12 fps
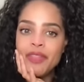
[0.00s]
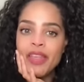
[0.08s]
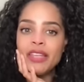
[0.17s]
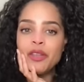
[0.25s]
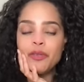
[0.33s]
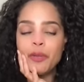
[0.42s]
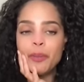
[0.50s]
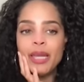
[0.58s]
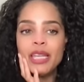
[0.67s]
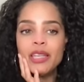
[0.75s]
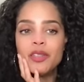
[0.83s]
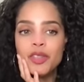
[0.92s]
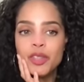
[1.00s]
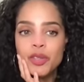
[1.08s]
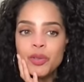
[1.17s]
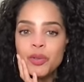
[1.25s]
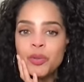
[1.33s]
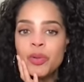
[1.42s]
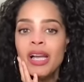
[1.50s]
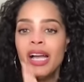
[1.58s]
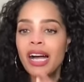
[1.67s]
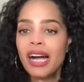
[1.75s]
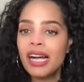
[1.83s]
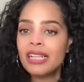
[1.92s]
Thank you for being you,
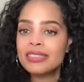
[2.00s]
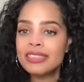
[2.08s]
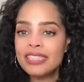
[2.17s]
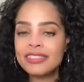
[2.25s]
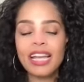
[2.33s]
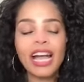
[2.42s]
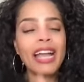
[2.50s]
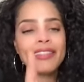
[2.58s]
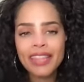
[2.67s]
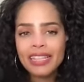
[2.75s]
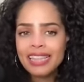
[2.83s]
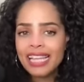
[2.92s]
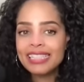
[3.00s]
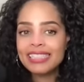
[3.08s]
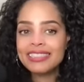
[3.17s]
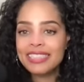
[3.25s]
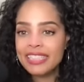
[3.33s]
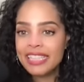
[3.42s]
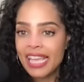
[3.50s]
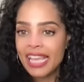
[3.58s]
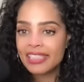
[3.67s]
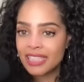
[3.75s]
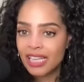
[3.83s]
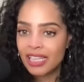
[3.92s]
Tisa. I think that is
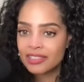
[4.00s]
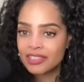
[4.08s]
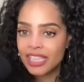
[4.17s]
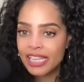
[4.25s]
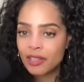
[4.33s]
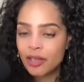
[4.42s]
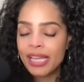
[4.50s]
CK's channel.